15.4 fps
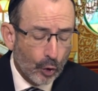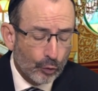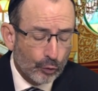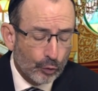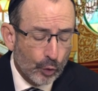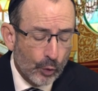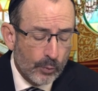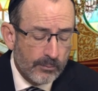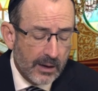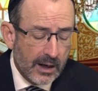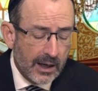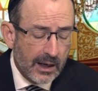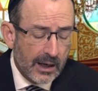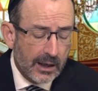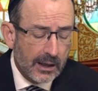
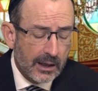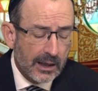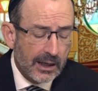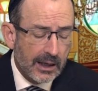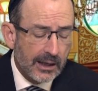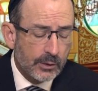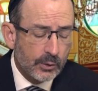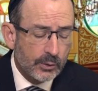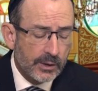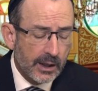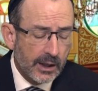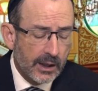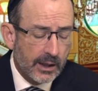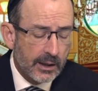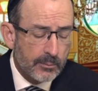Rumah
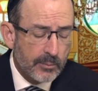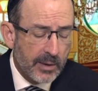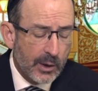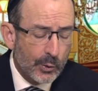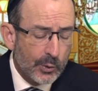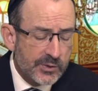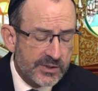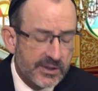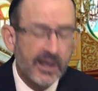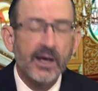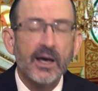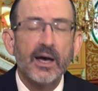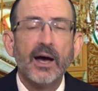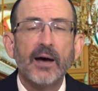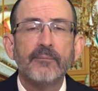Adonai
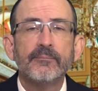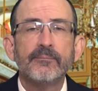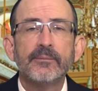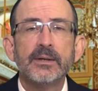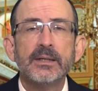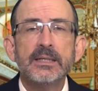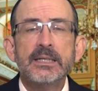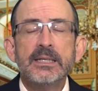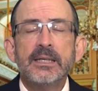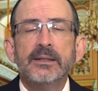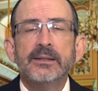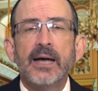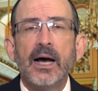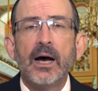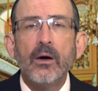beuzecha.
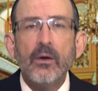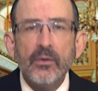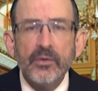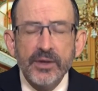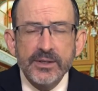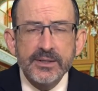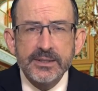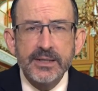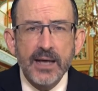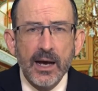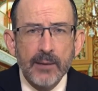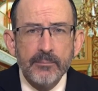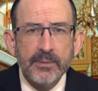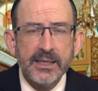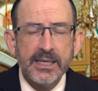Now, this
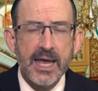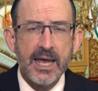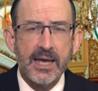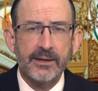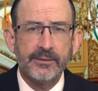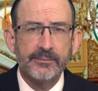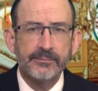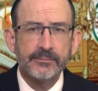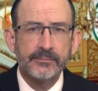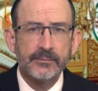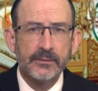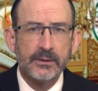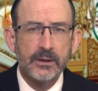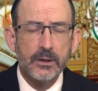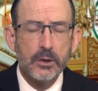psalm began
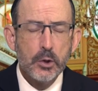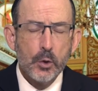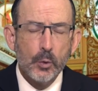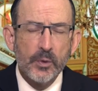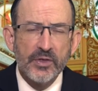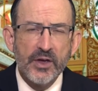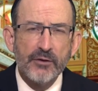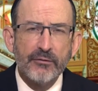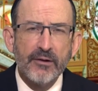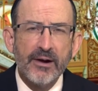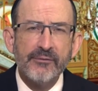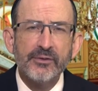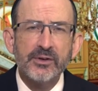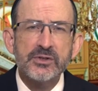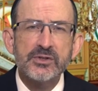with a
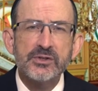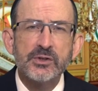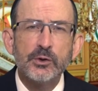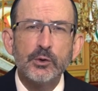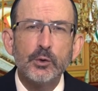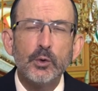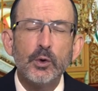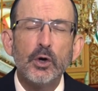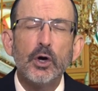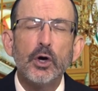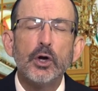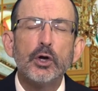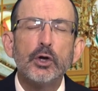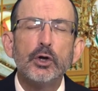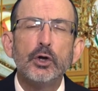reference to
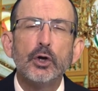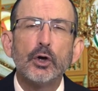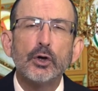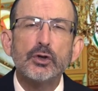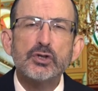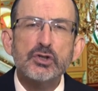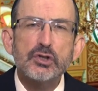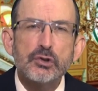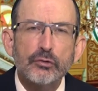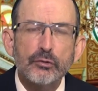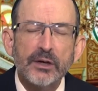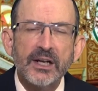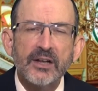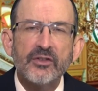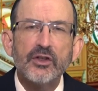your
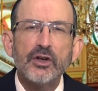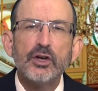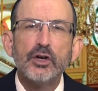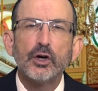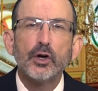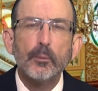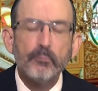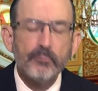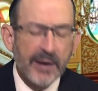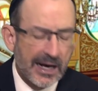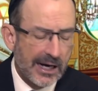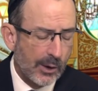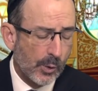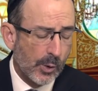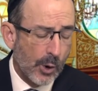strength, your
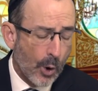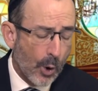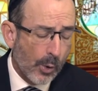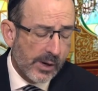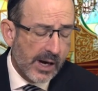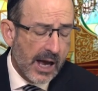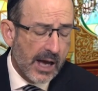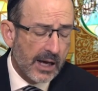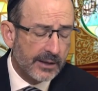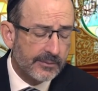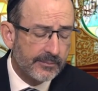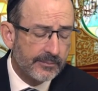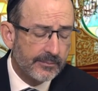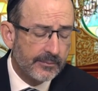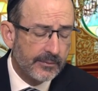power, O God.
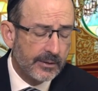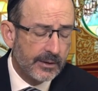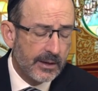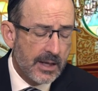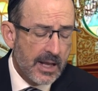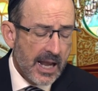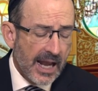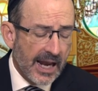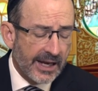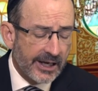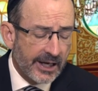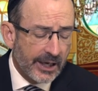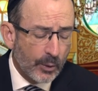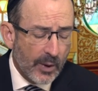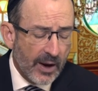And
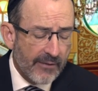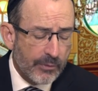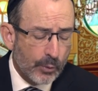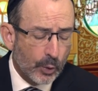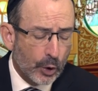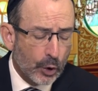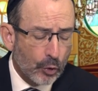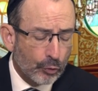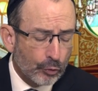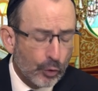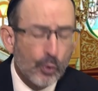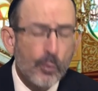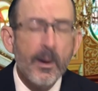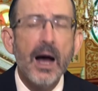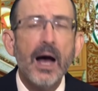here we have the word
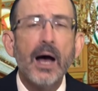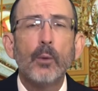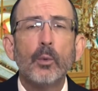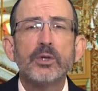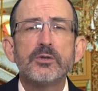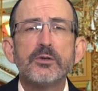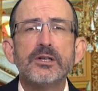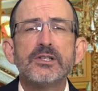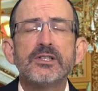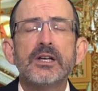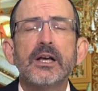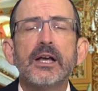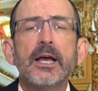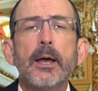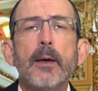rumah, which
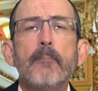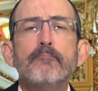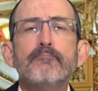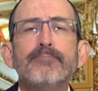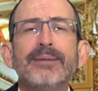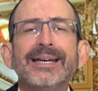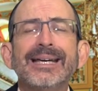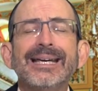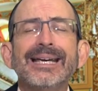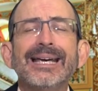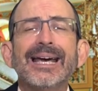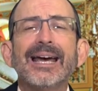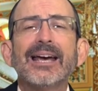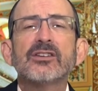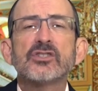is
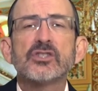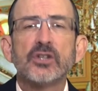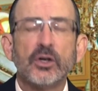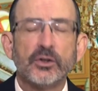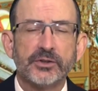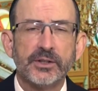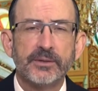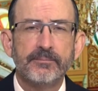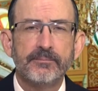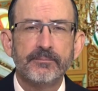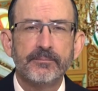be exalted.